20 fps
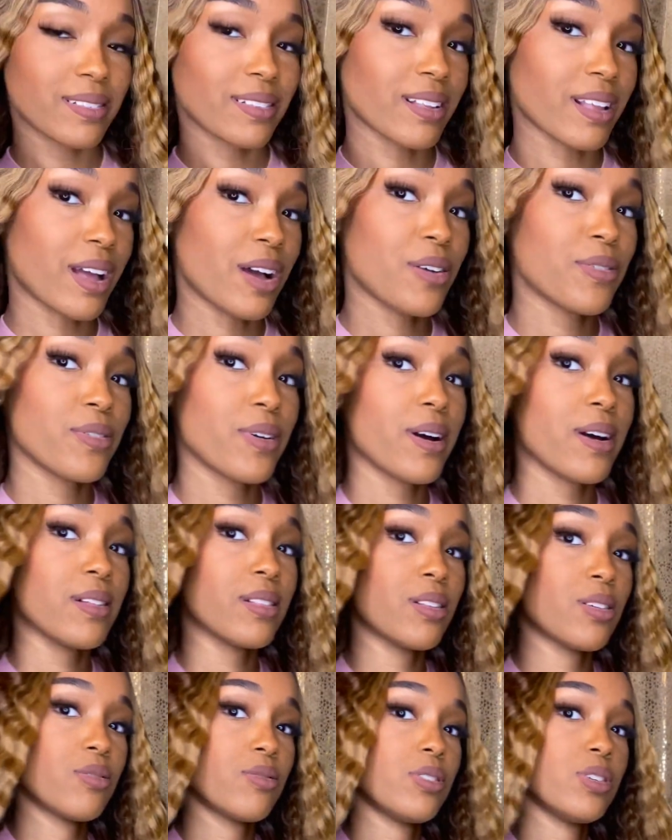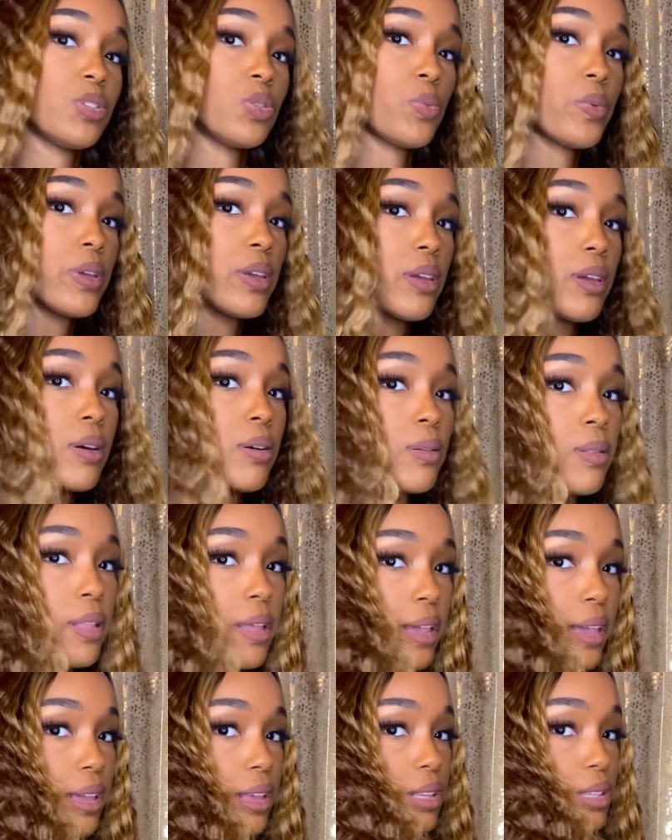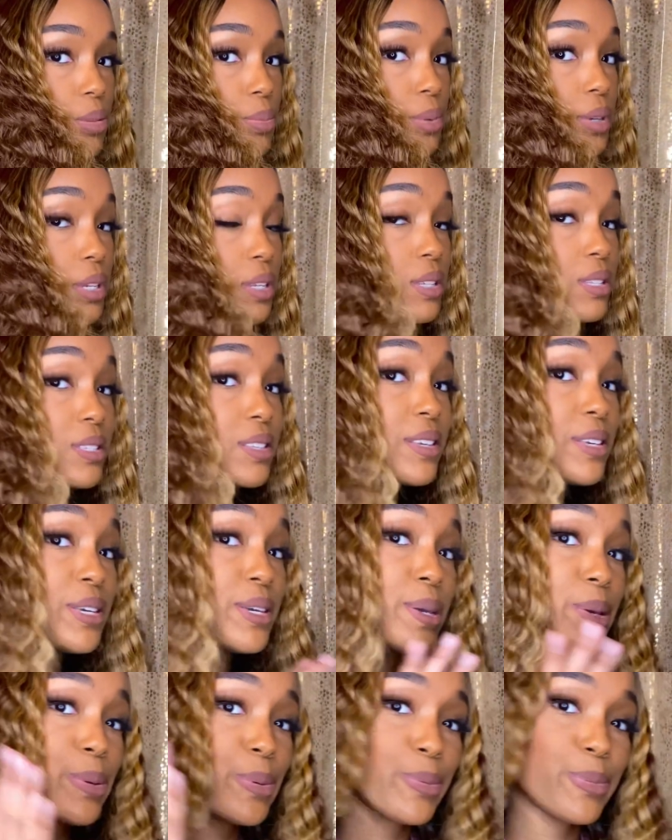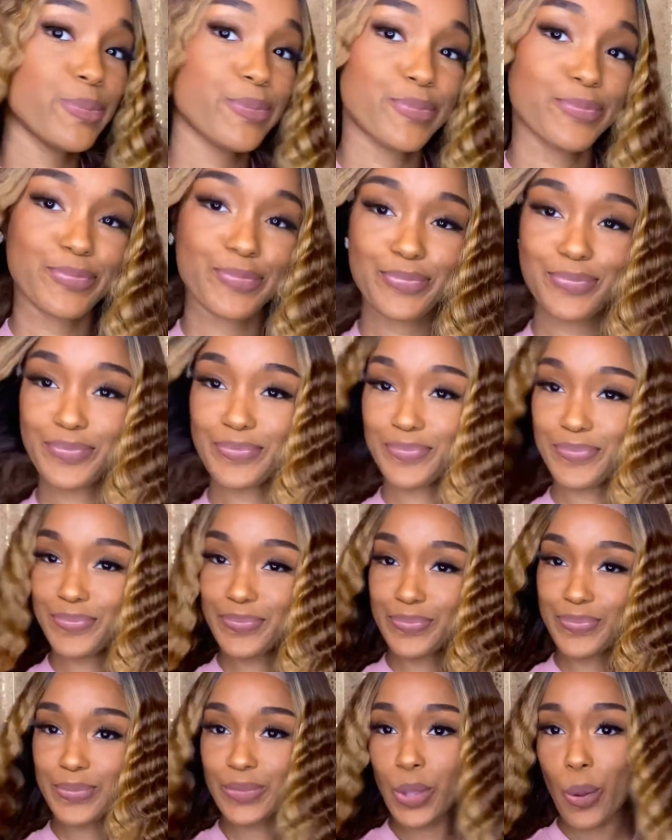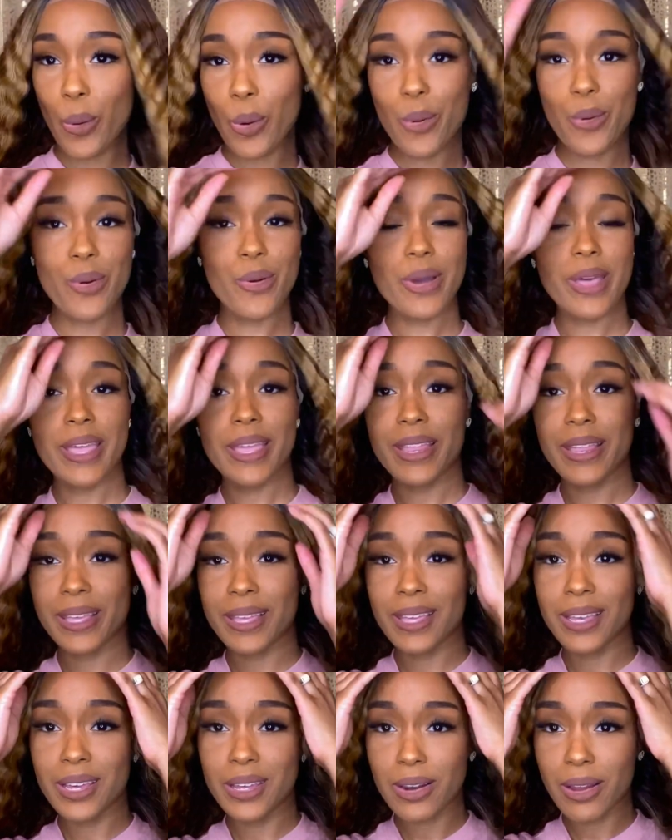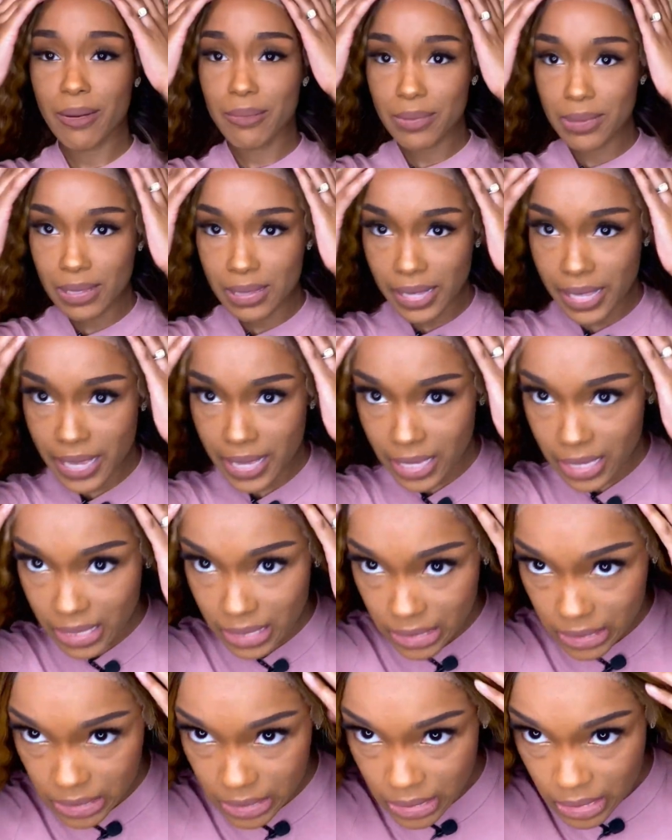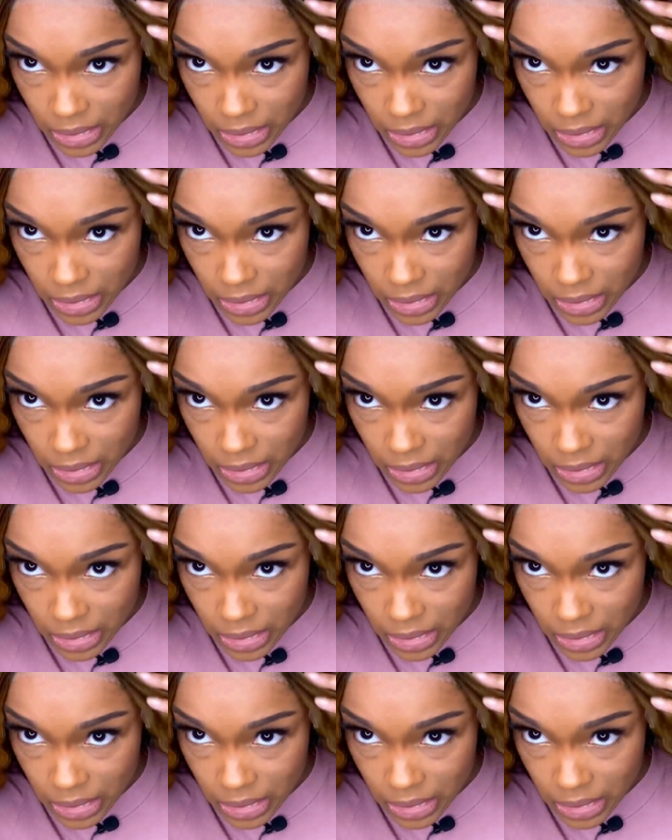I don't know how long this wig gonna last, but it's cute. We'll go ahead and cut off the lace.